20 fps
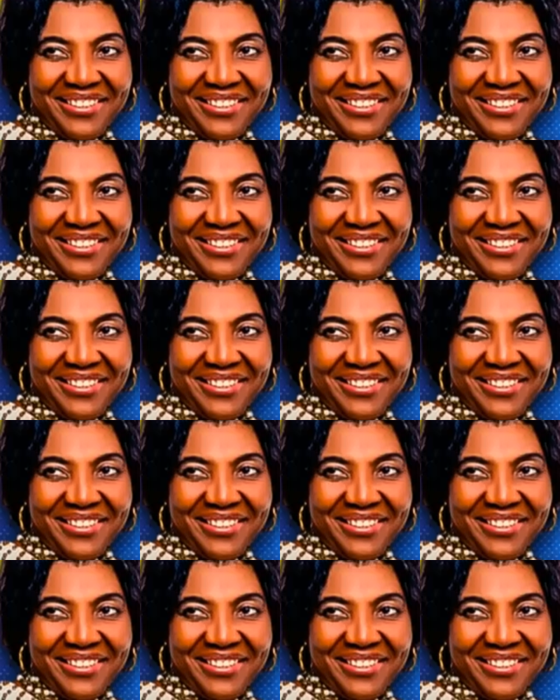
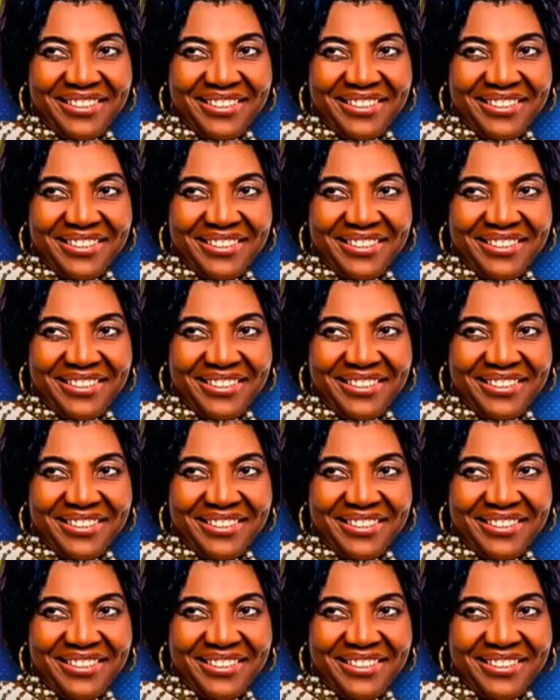
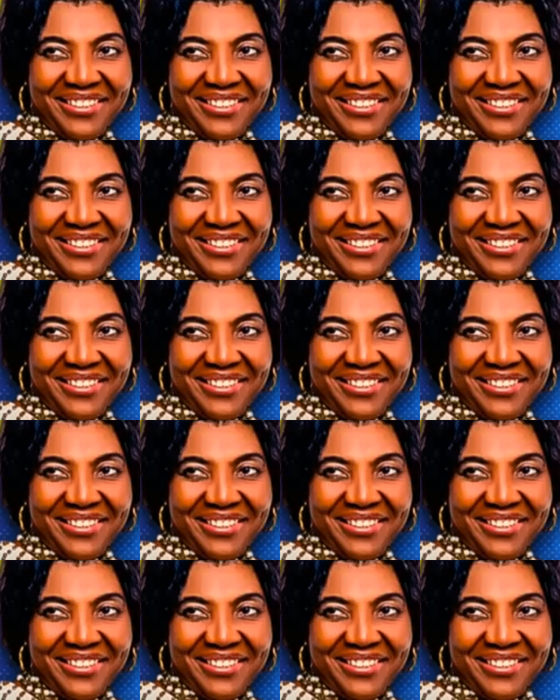
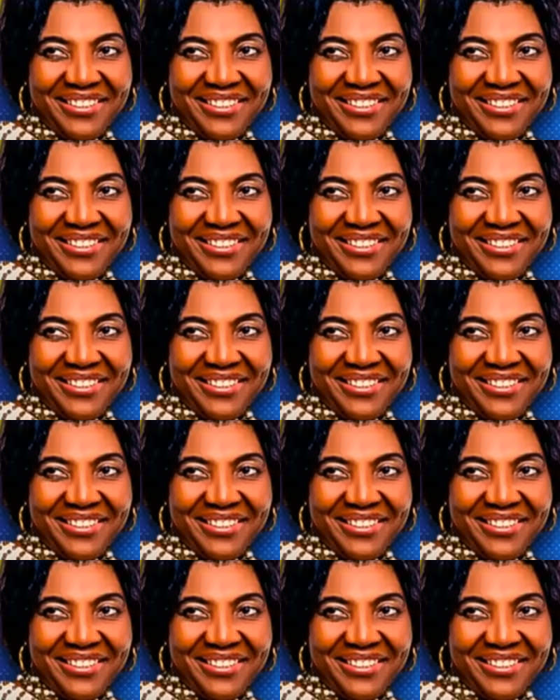
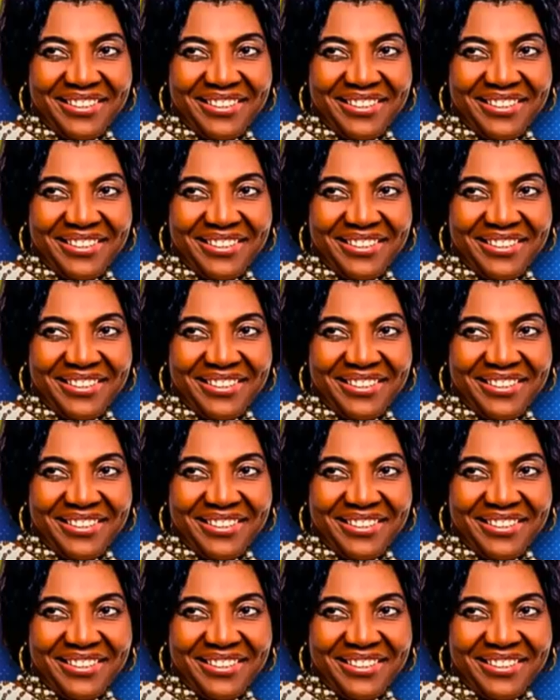
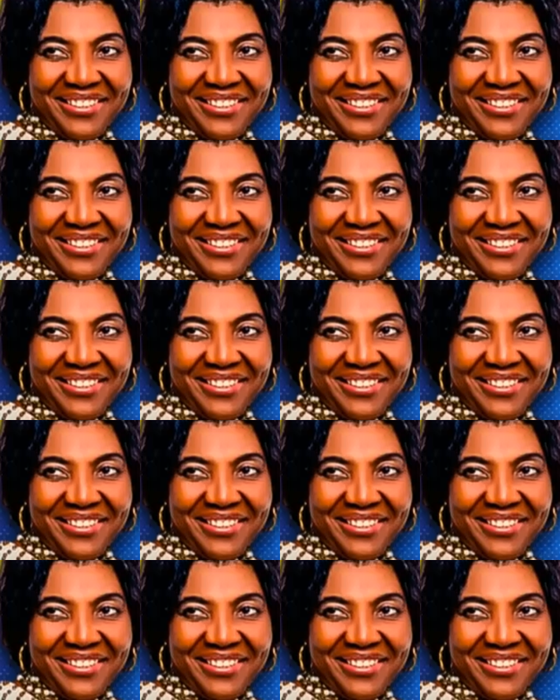(no lip movement)